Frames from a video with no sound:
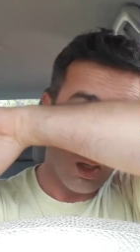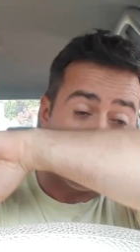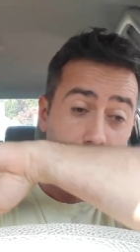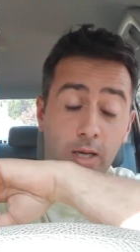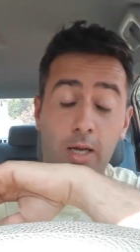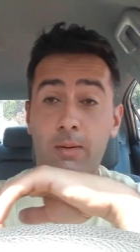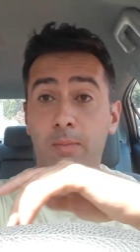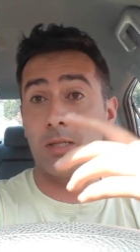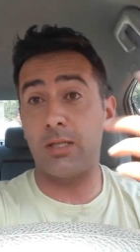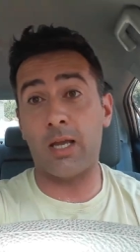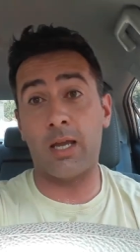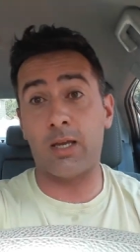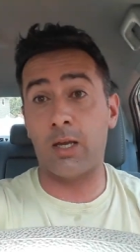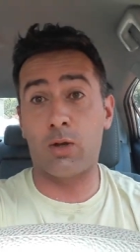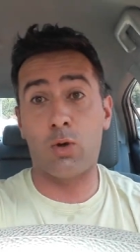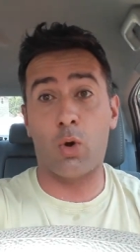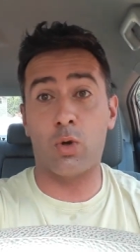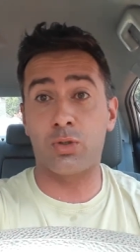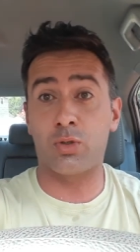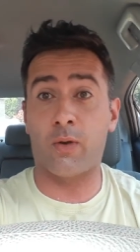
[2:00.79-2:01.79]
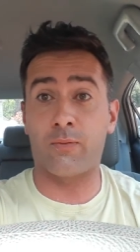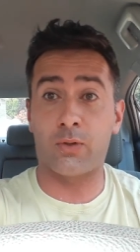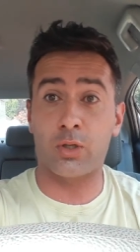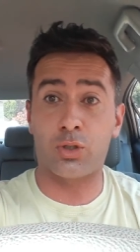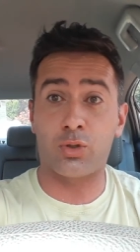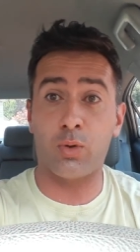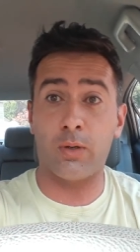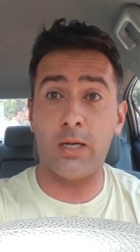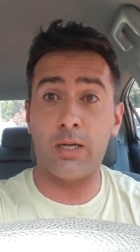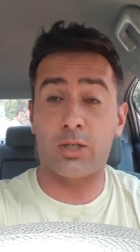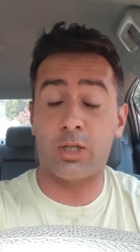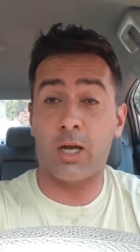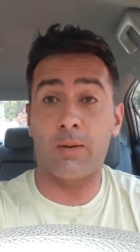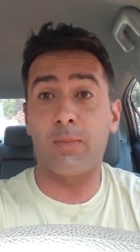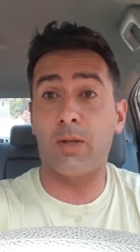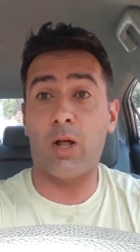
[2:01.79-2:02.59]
they're going to be taking calls off the street. It's going to